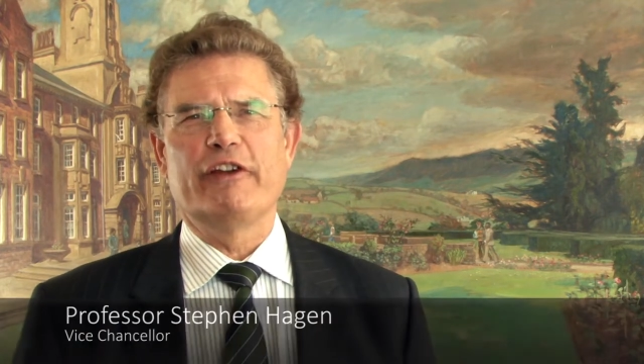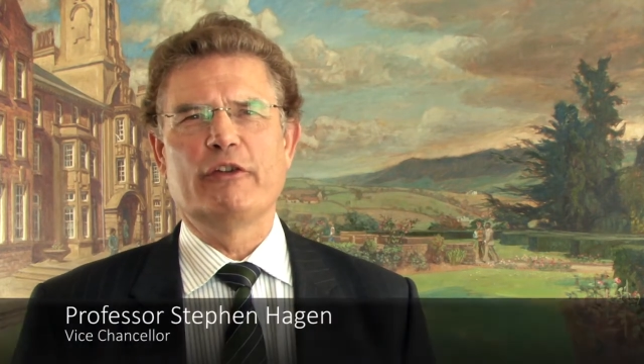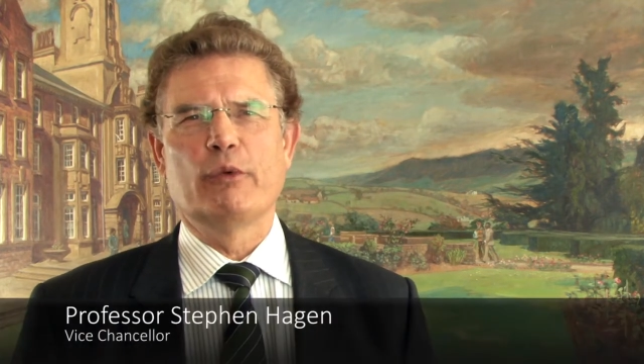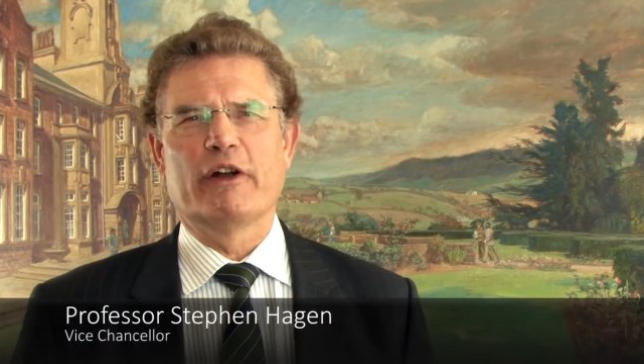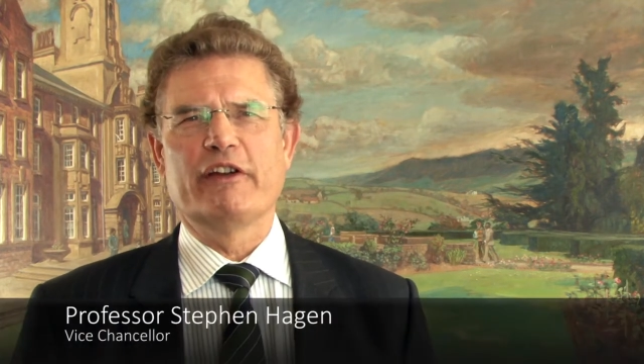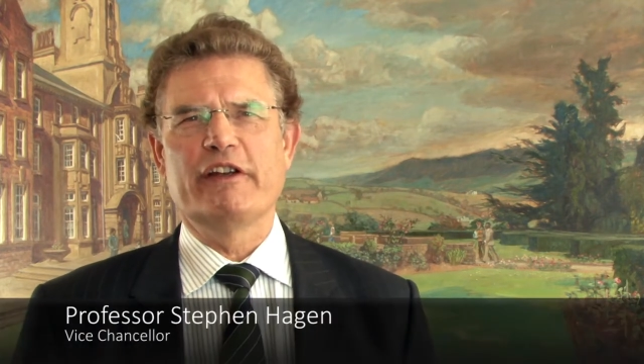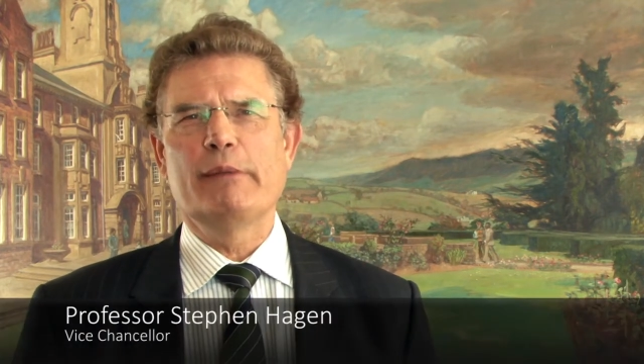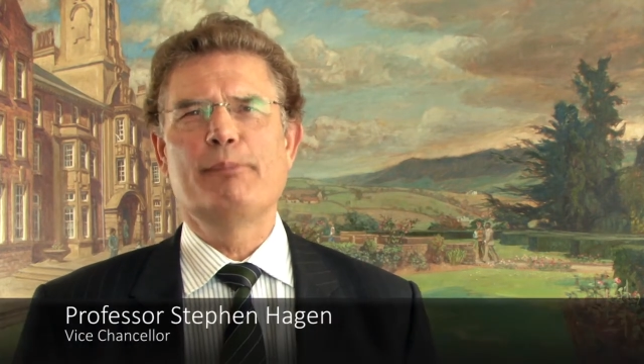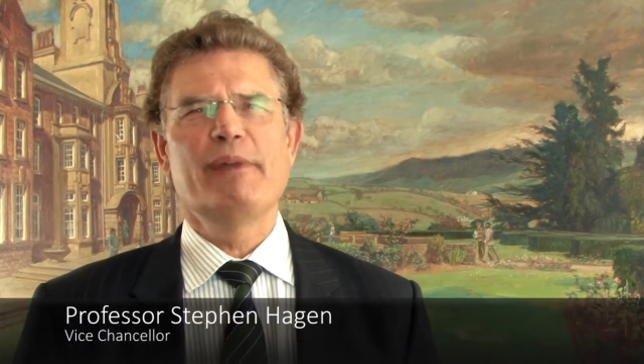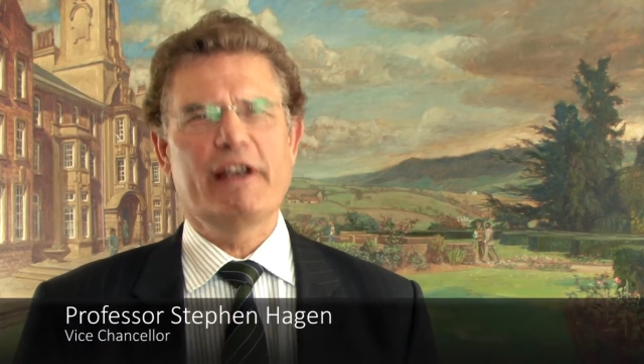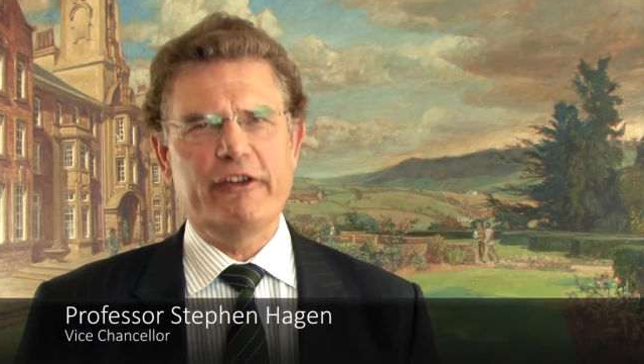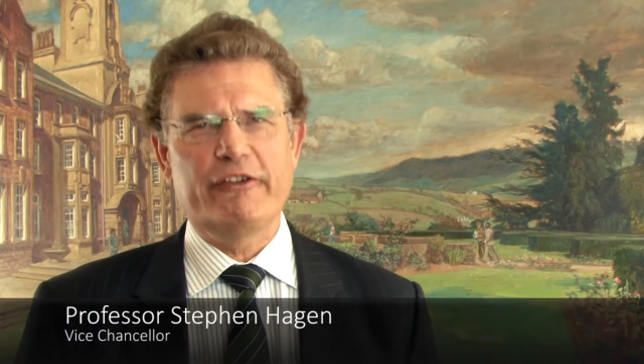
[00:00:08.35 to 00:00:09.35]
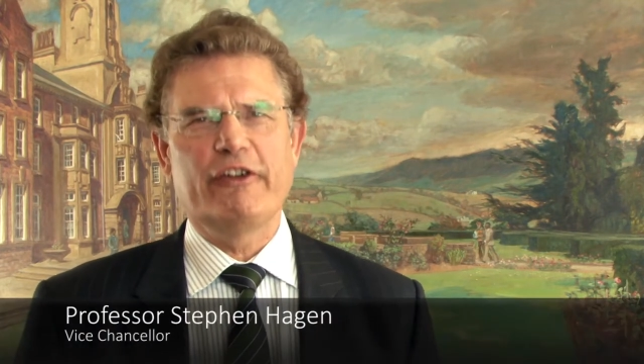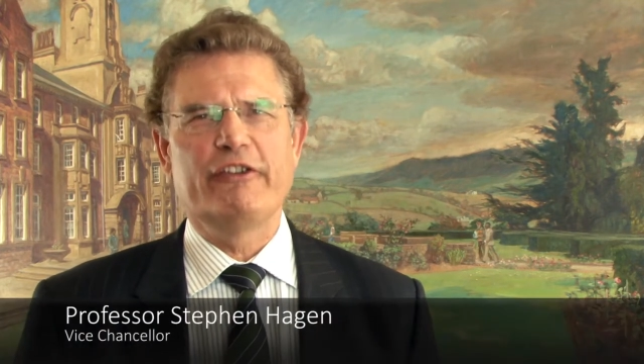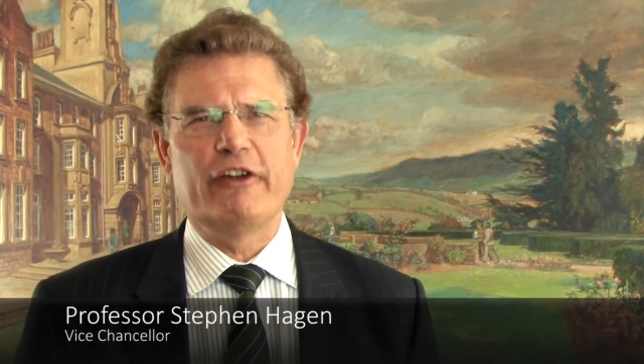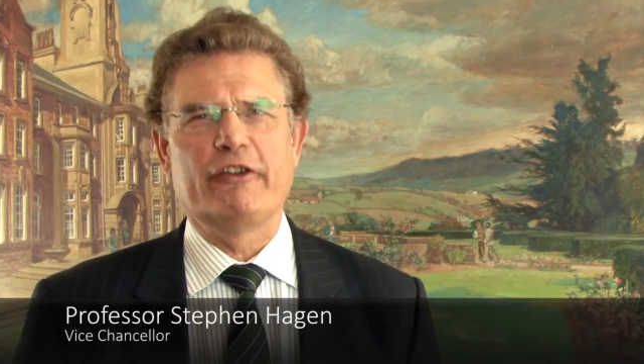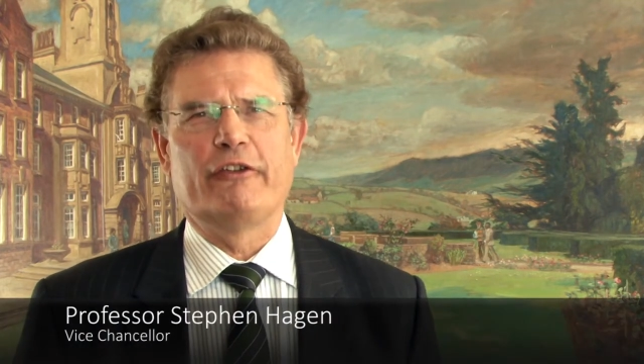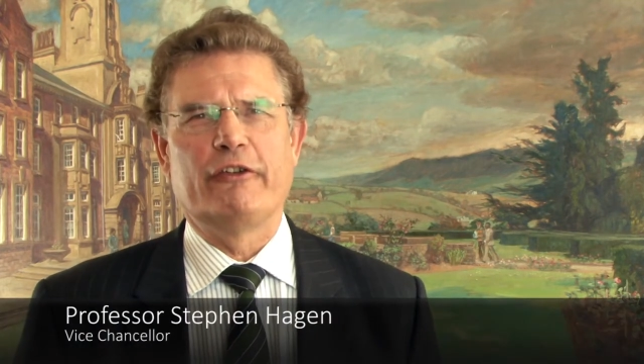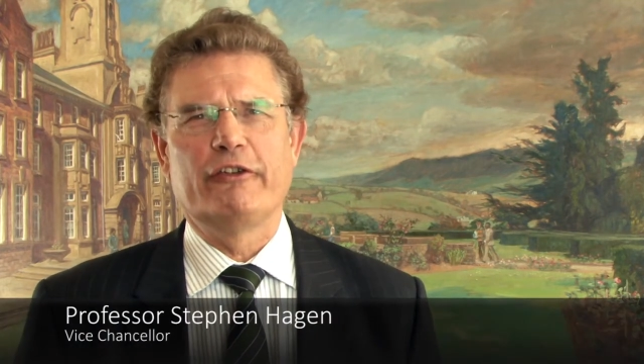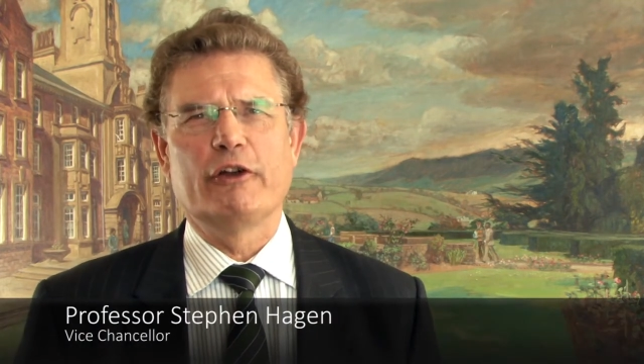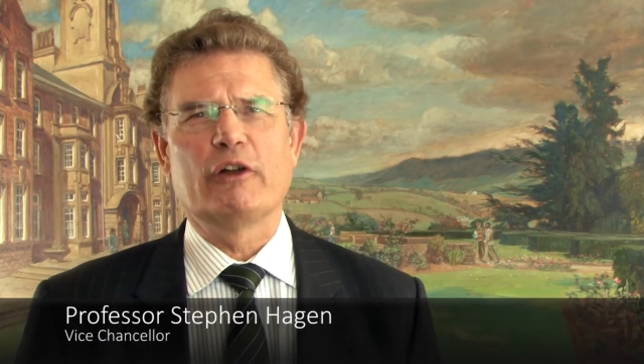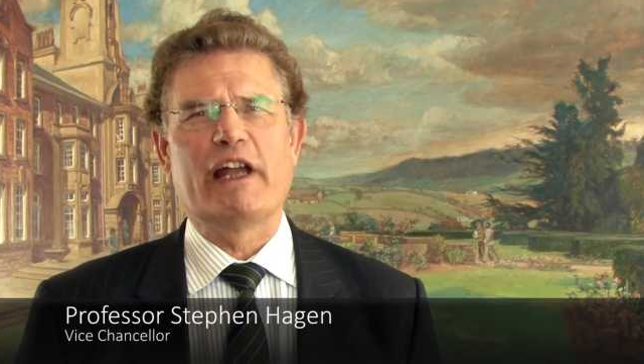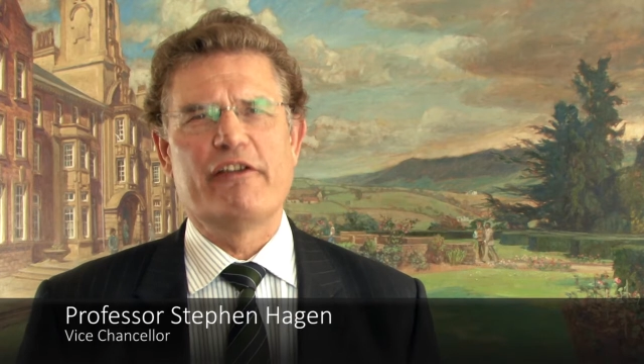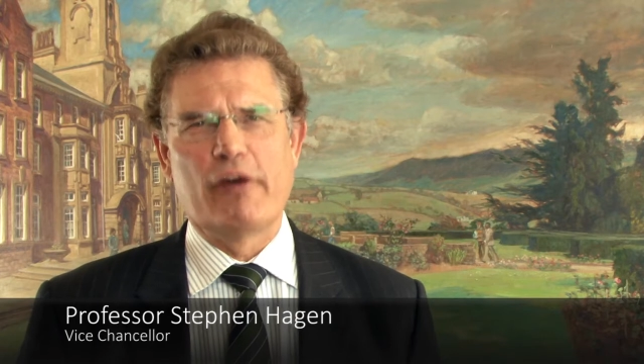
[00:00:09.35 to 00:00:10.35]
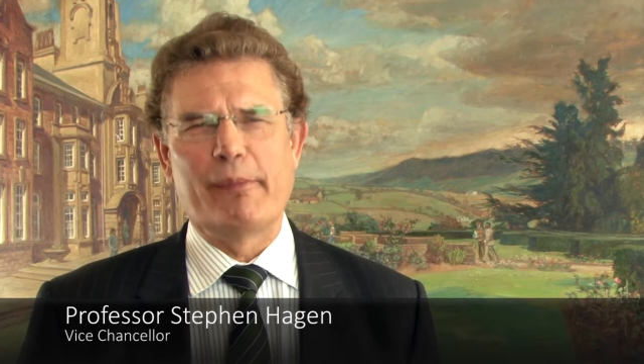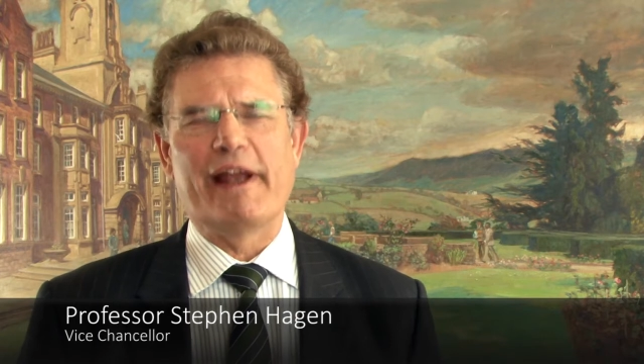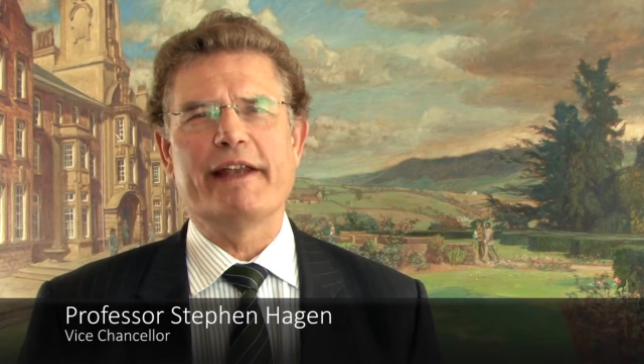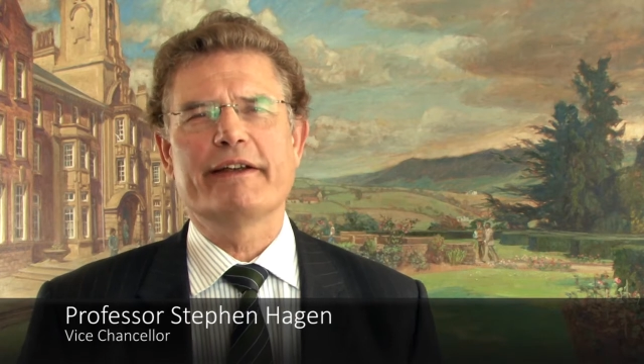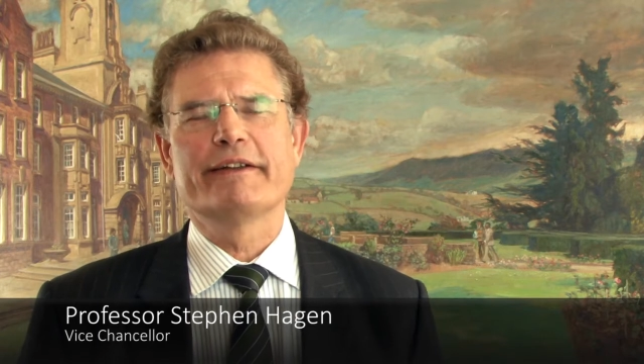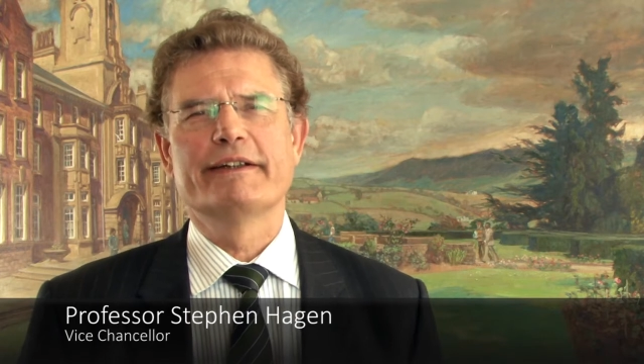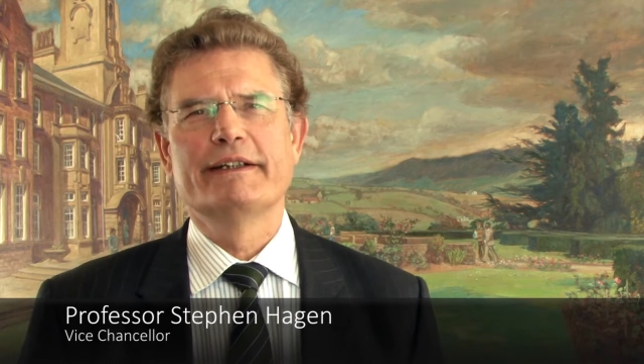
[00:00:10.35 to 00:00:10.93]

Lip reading: is one of the biggest decisions you'll ever make.